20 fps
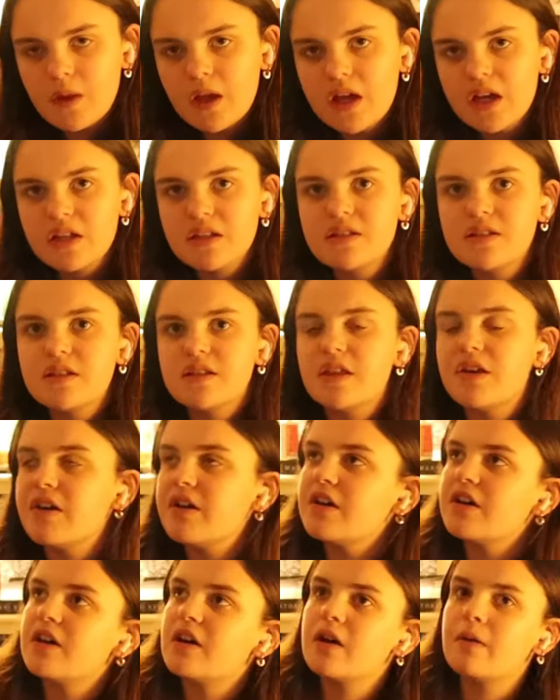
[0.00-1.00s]
It's
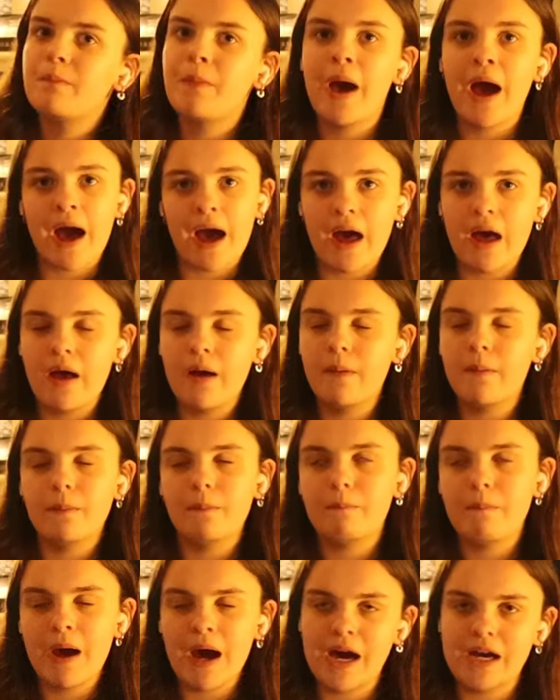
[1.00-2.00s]
the pa
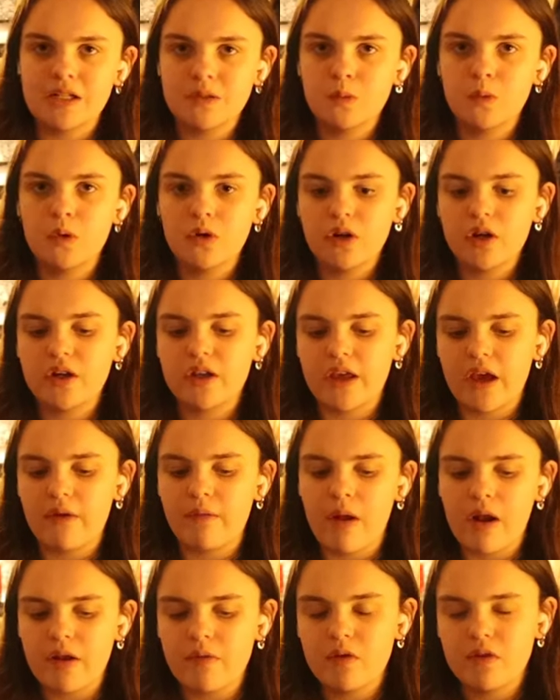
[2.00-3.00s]
passport
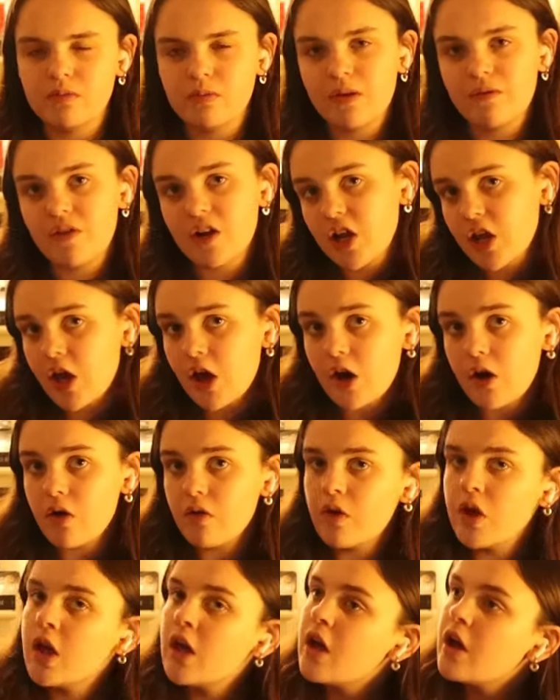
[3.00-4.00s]
get ready with me video.